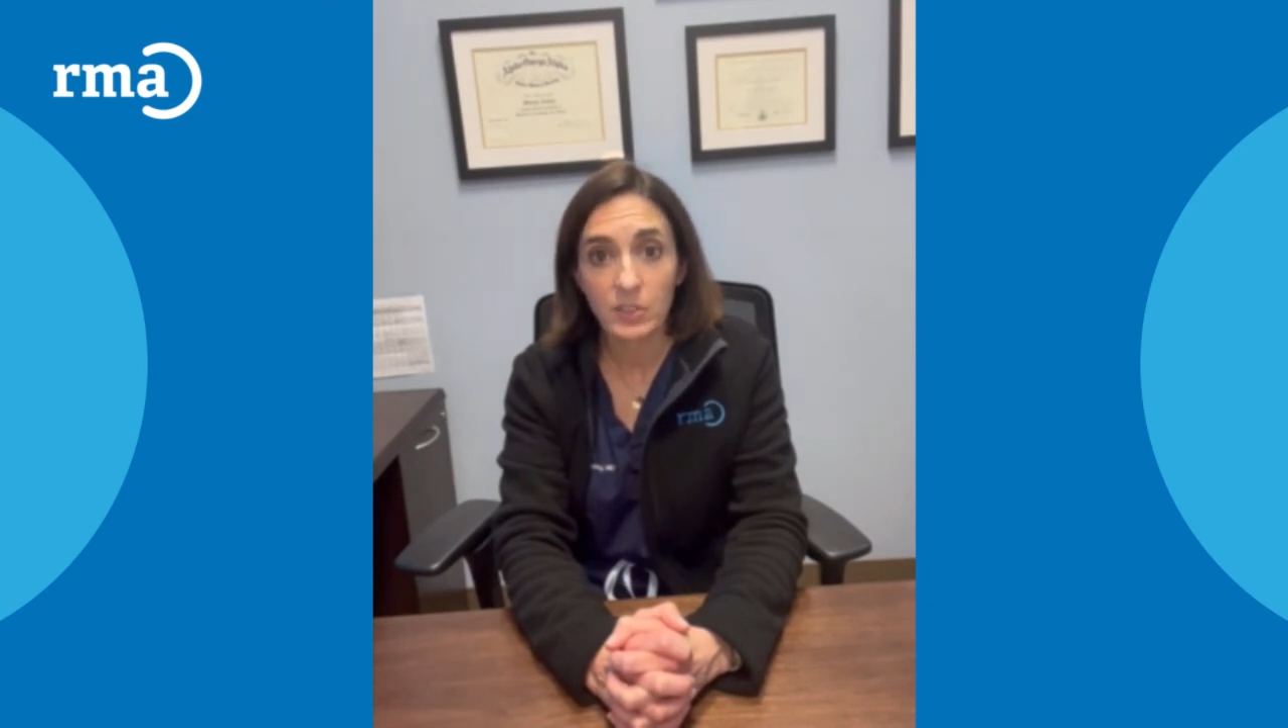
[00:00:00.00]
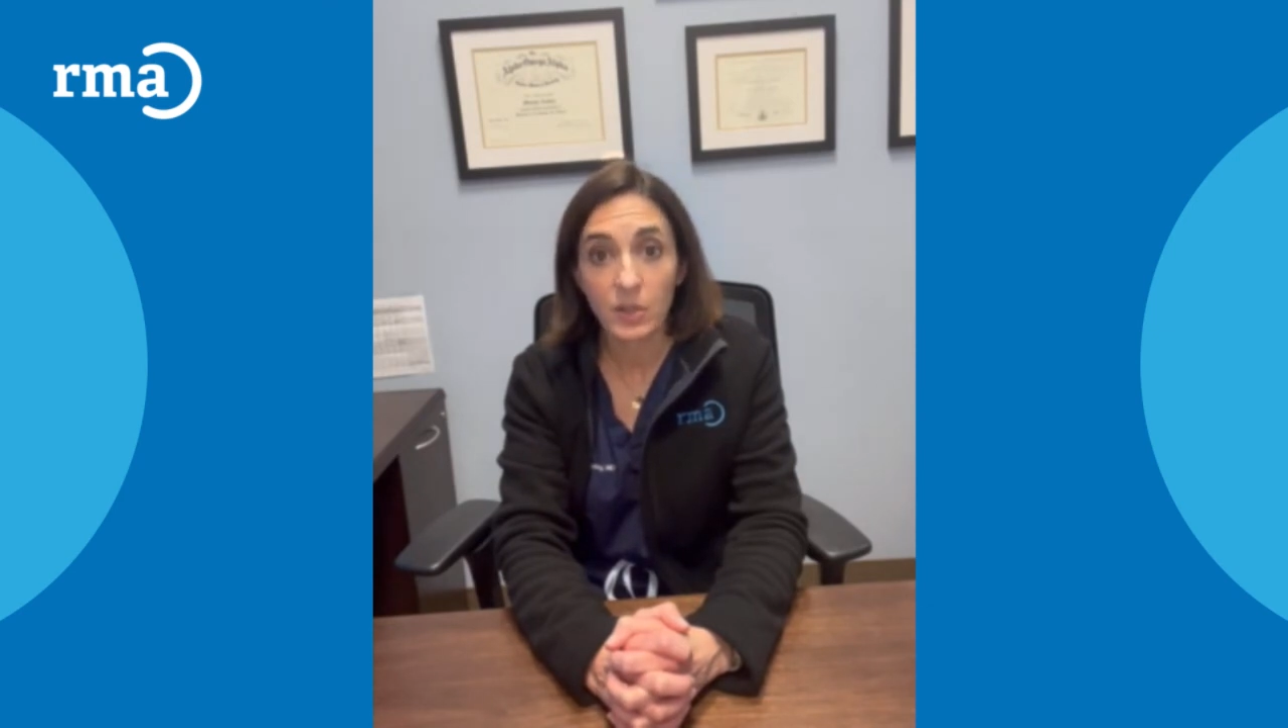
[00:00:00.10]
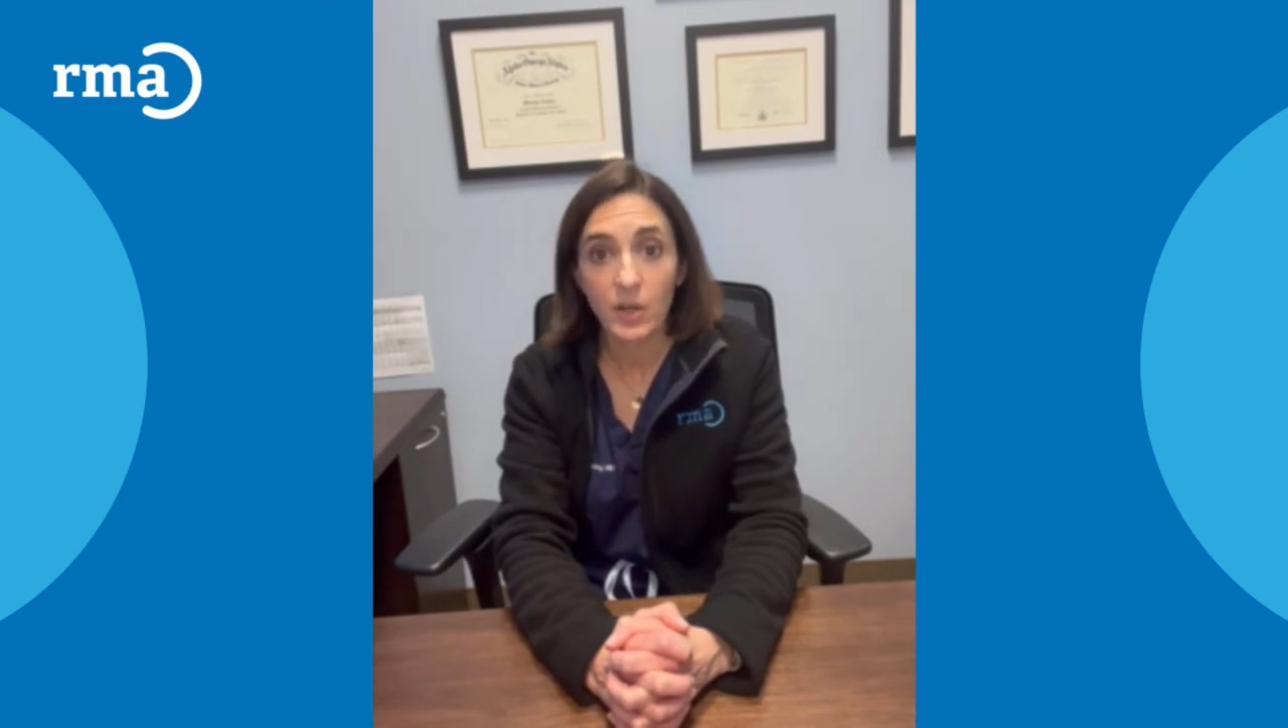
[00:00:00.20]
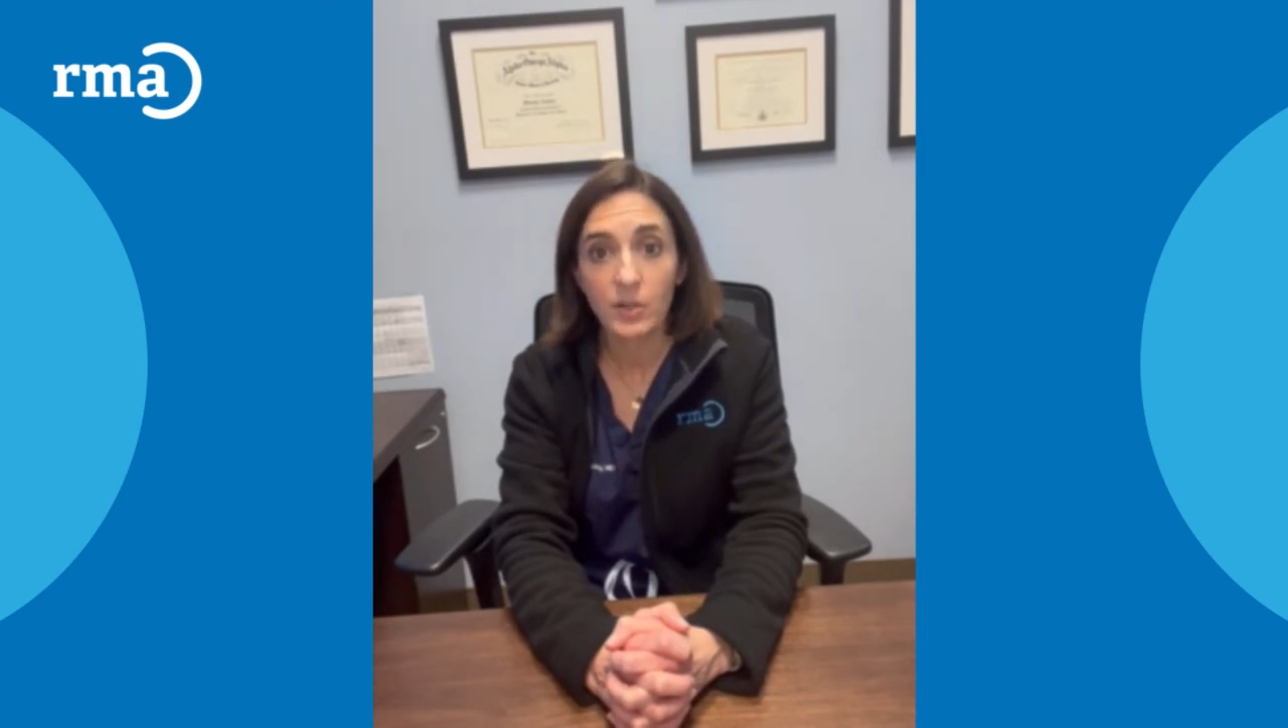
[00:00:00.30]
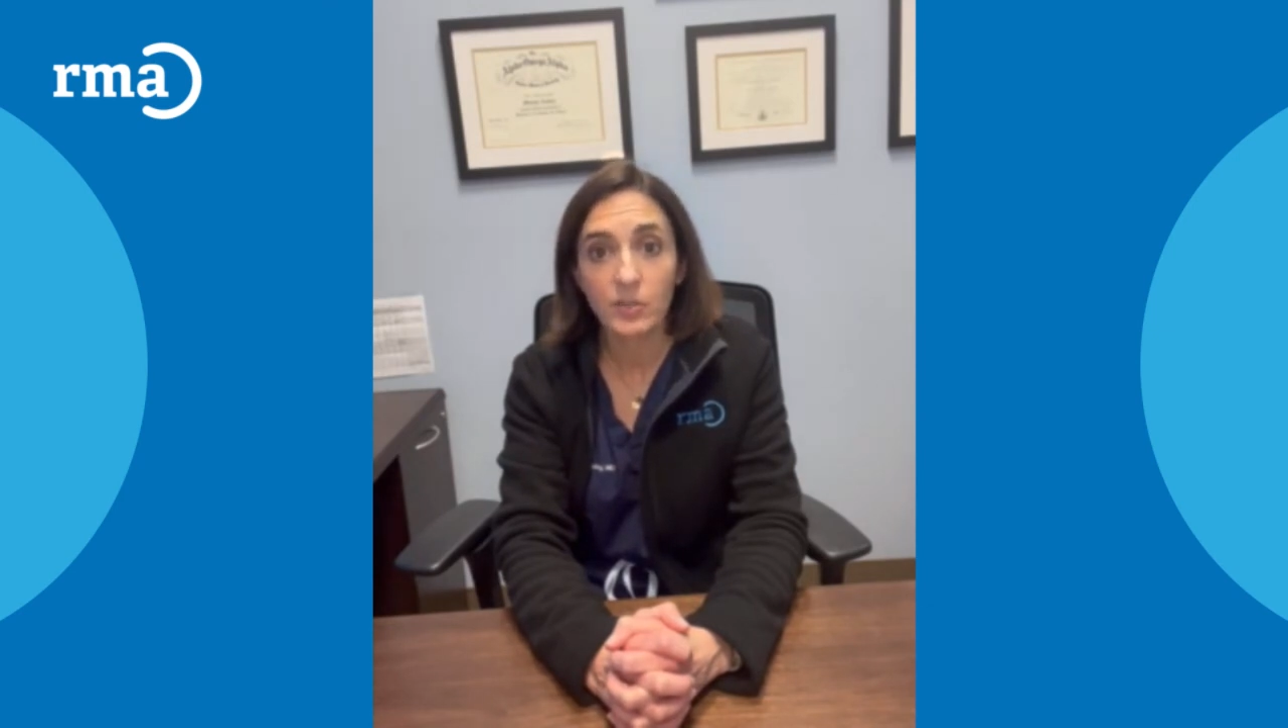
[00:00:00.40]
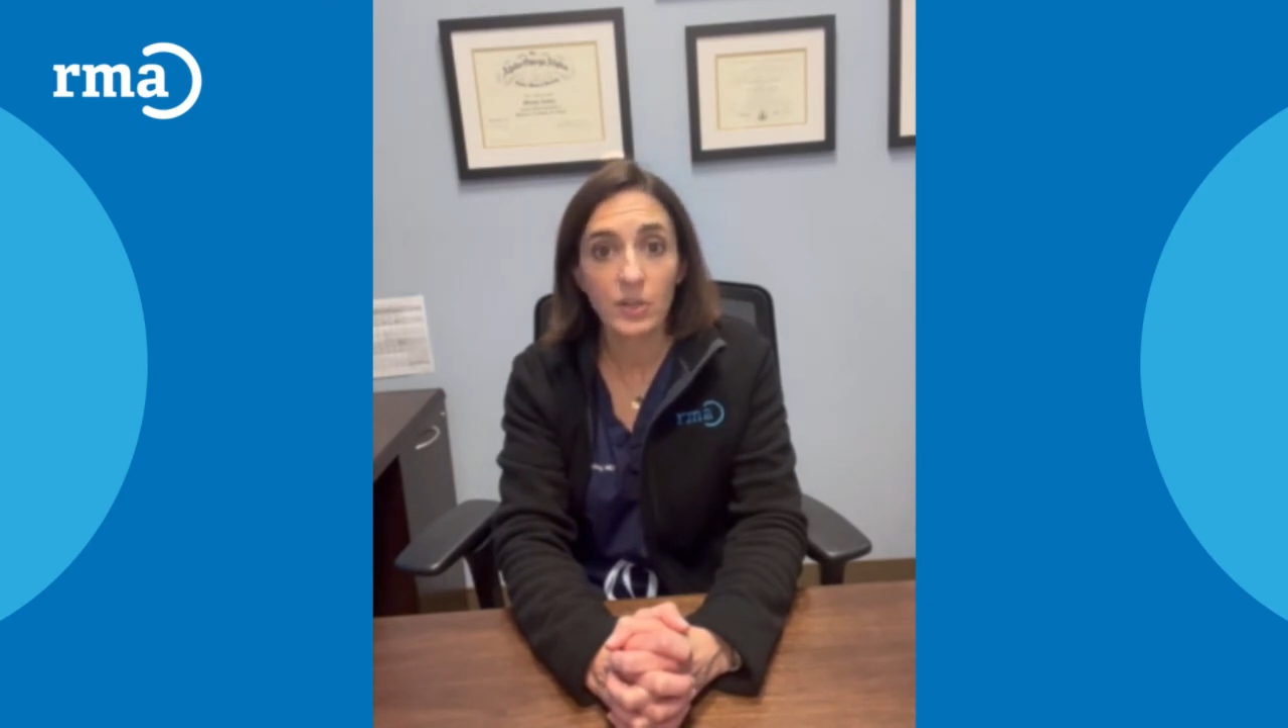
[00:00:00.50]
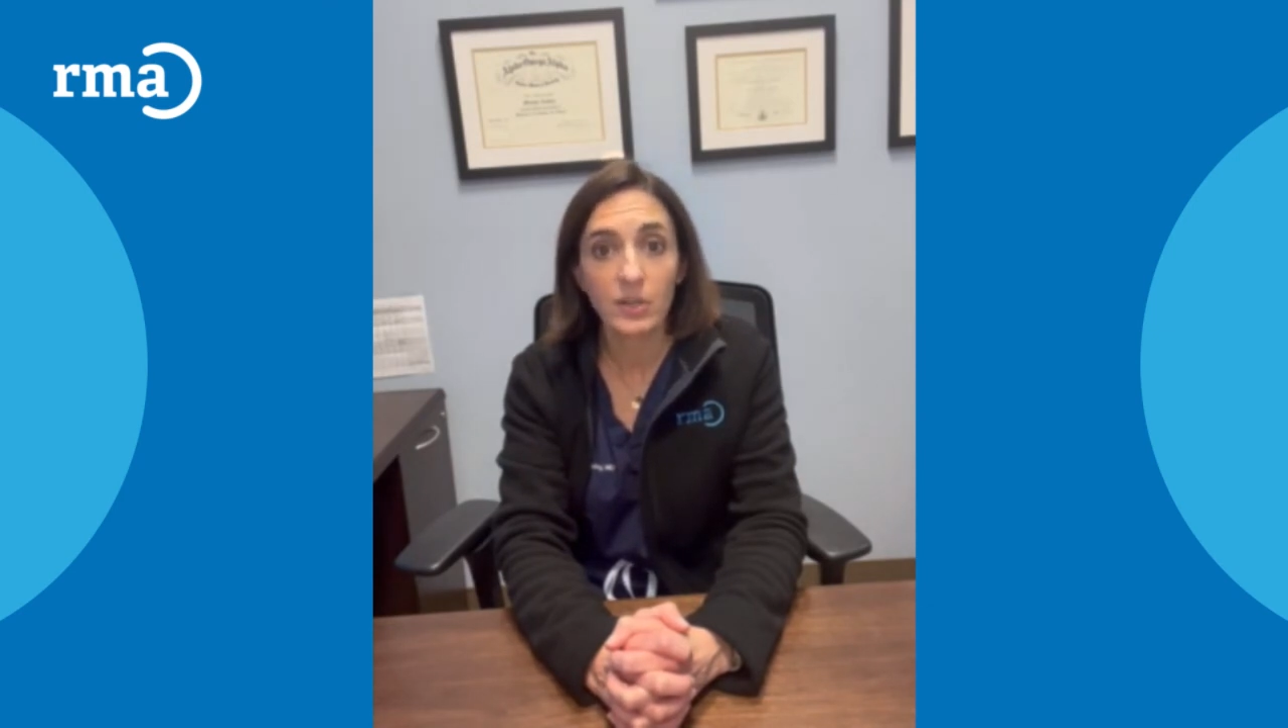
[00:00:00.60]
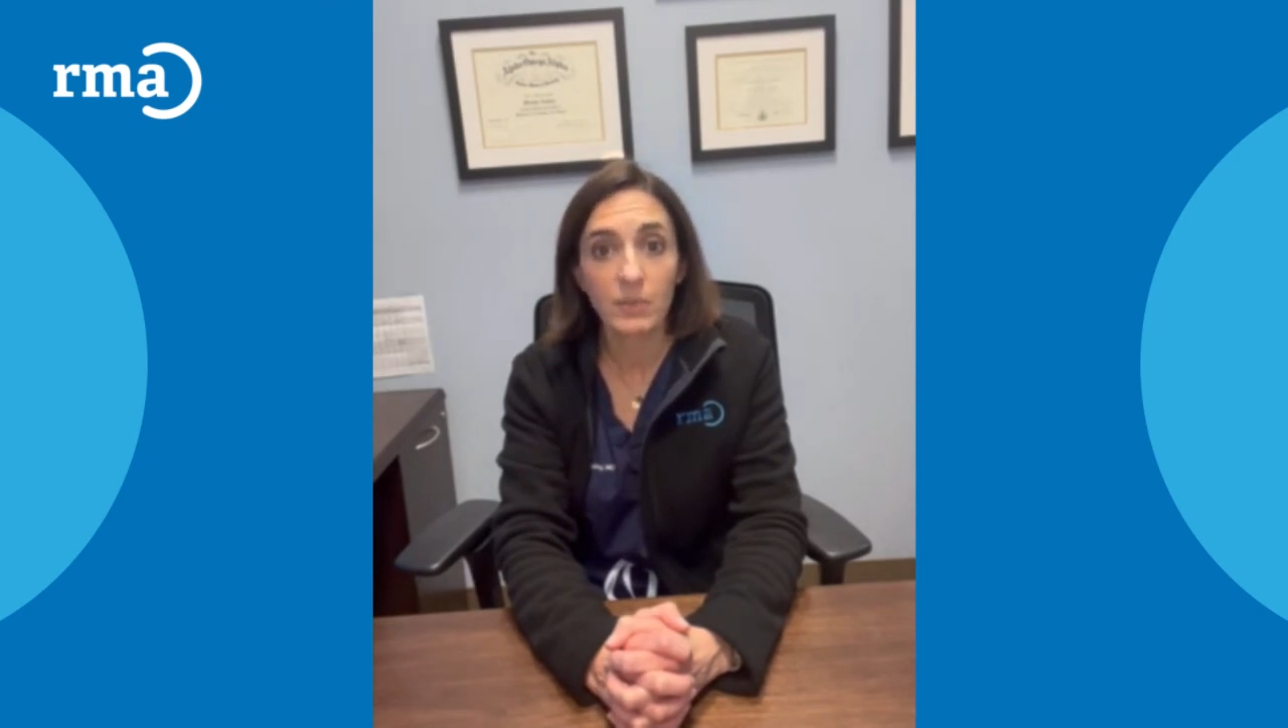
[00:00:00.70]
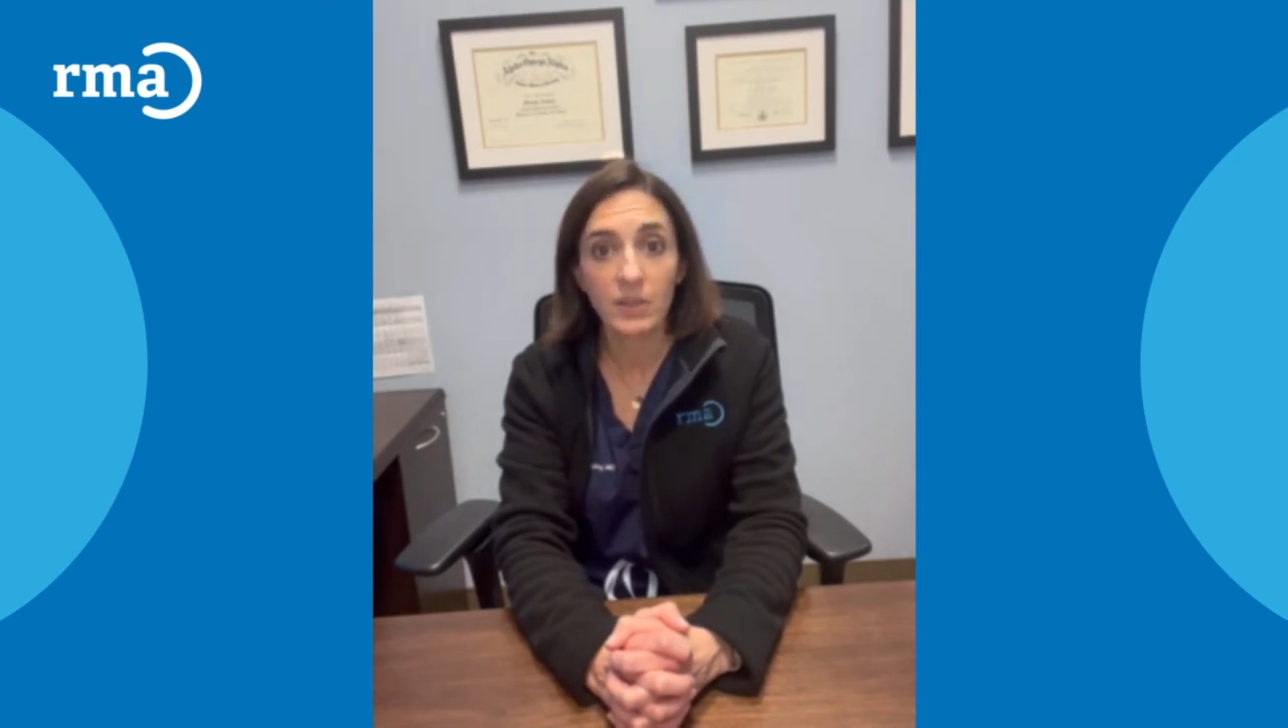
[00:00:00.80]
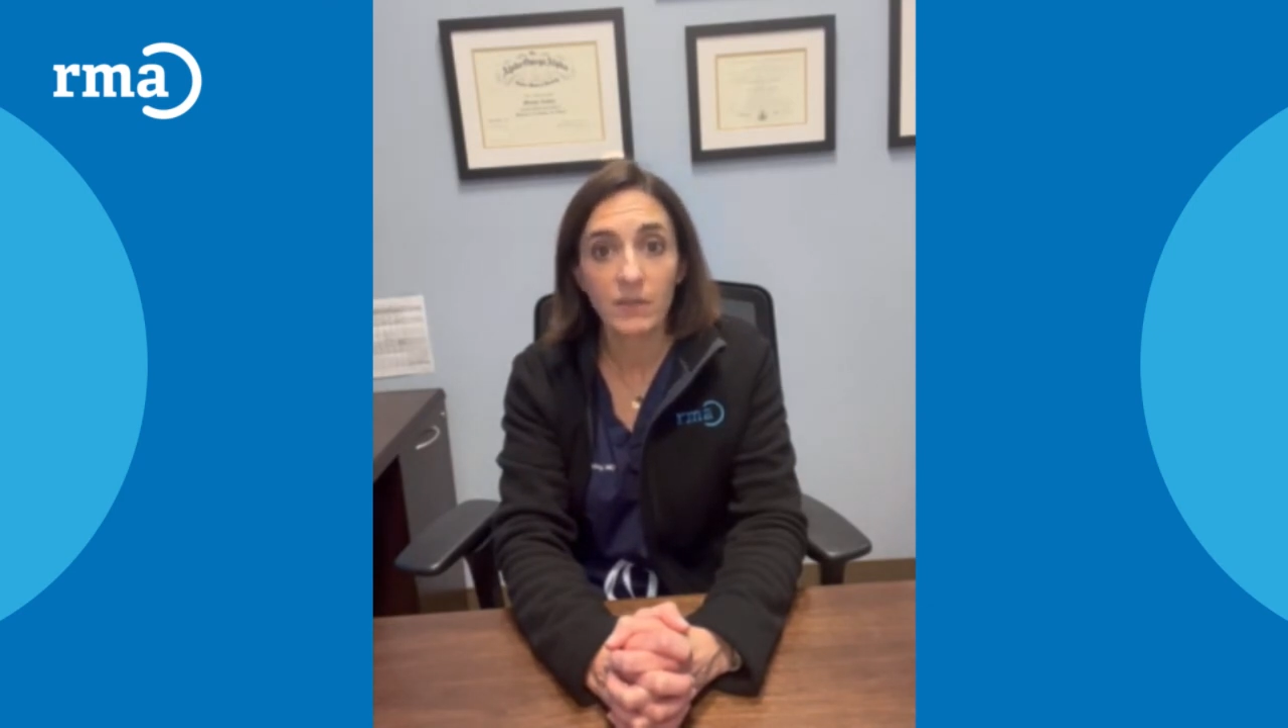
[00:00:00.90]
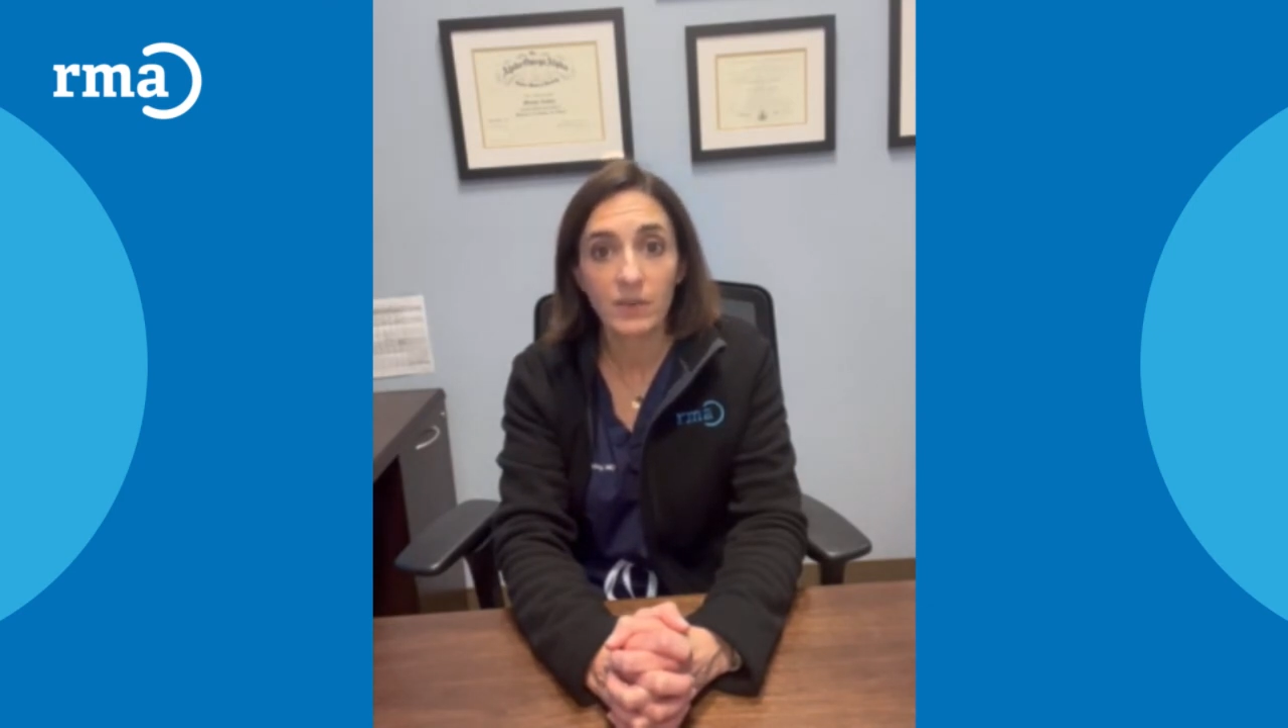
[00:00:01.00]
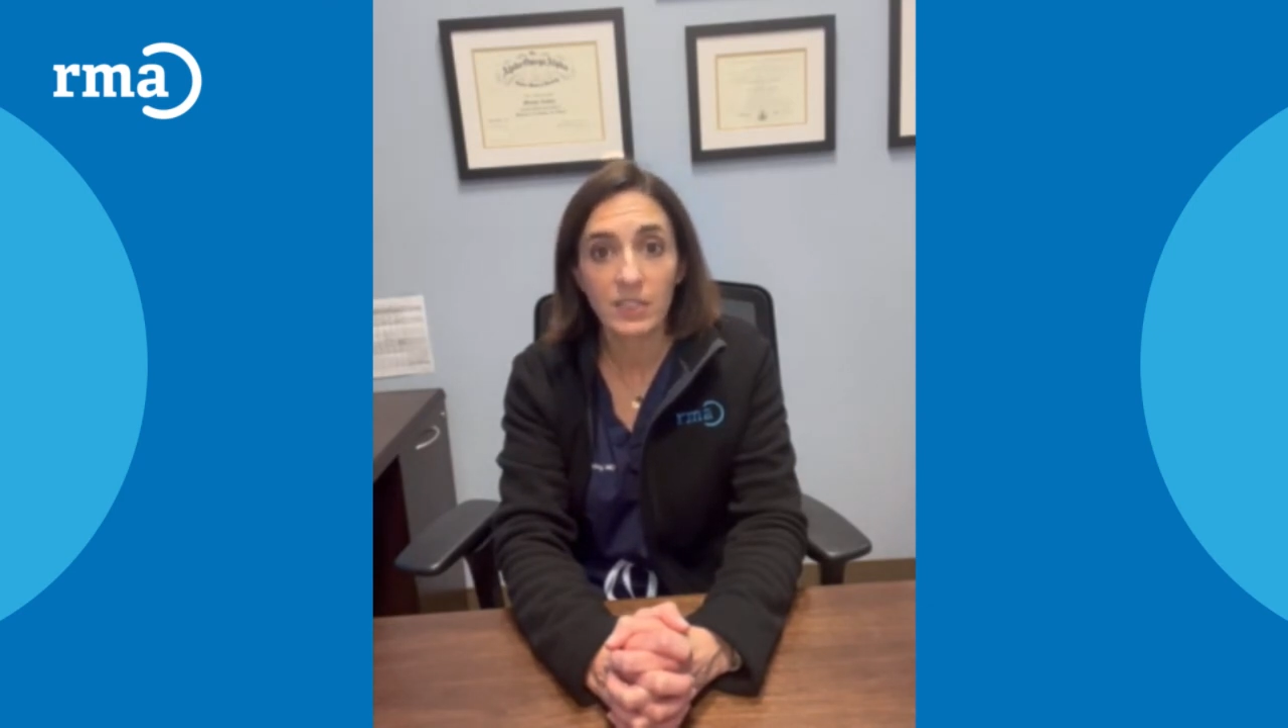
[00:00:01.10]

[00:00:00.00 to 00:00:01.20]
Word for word: start your journey with a